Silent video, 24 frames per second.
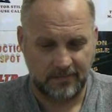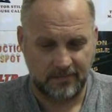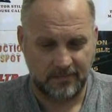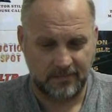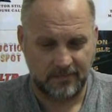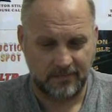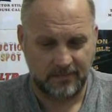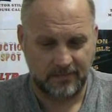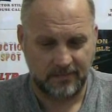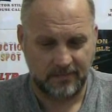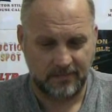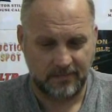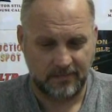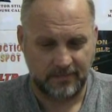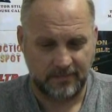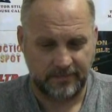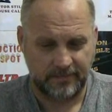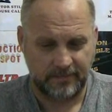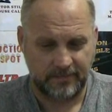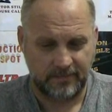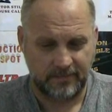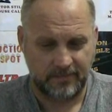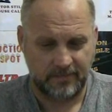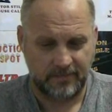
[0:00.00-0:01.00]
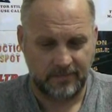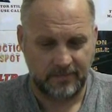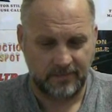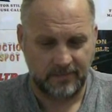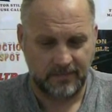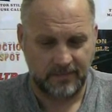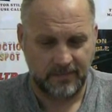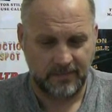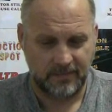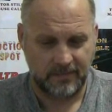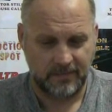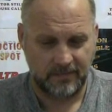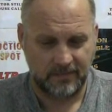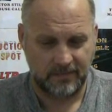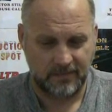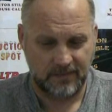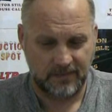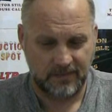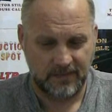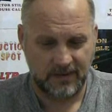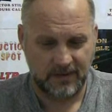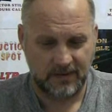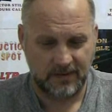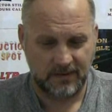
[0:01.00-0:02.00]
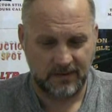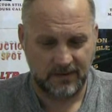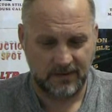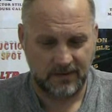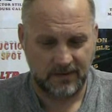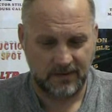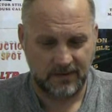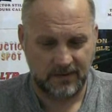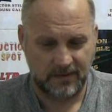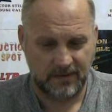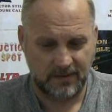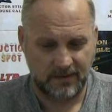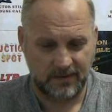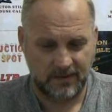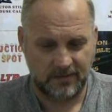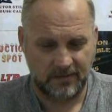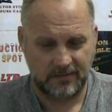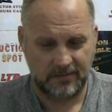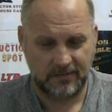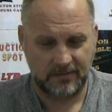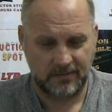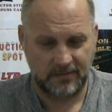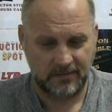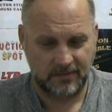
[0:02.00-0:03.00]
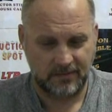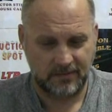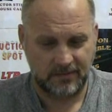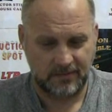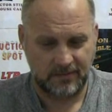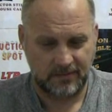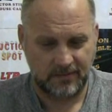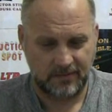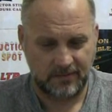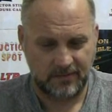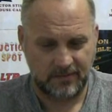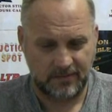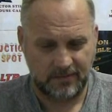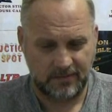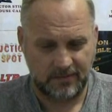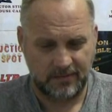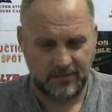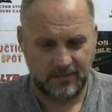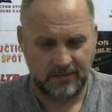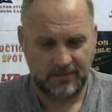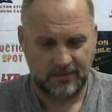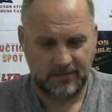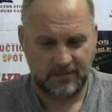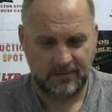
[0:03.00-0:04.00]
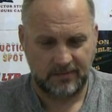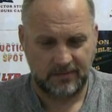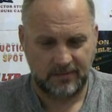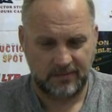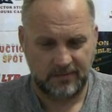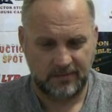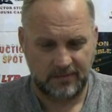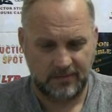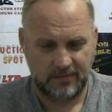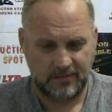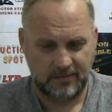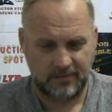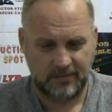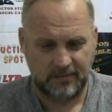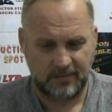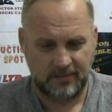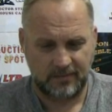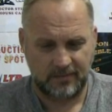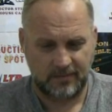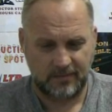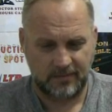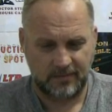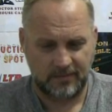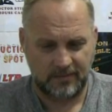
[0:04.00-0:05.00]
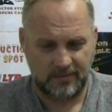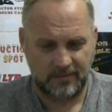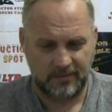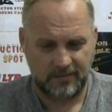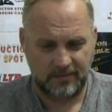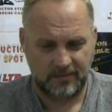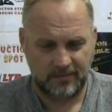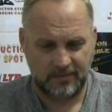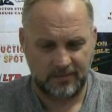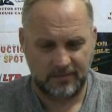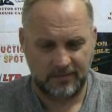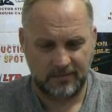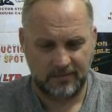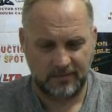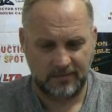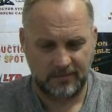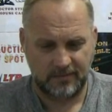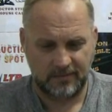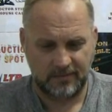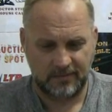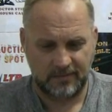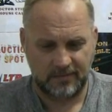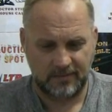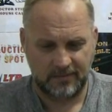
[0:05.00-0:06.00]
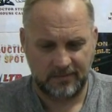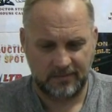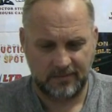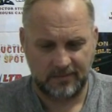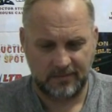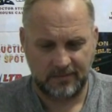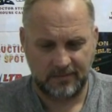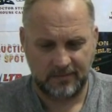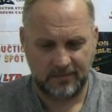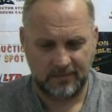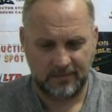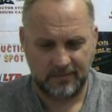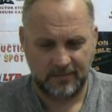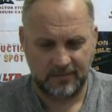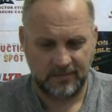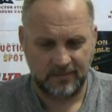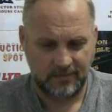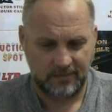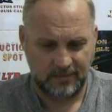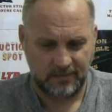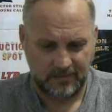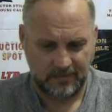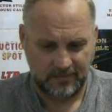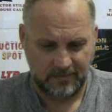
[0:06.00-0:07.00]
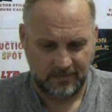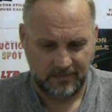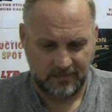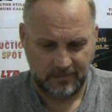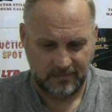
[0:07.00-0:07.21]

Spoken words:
This person isn't speaking.